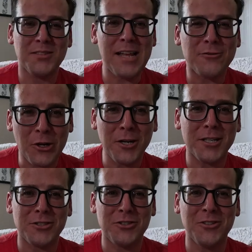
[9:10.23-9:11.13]
It's that
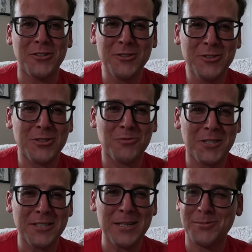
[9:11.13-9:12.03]
Turkish dude who just
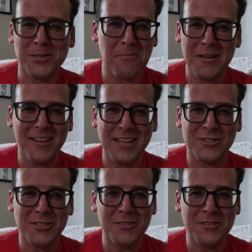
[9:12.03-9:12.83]
rolled up, some middle-aged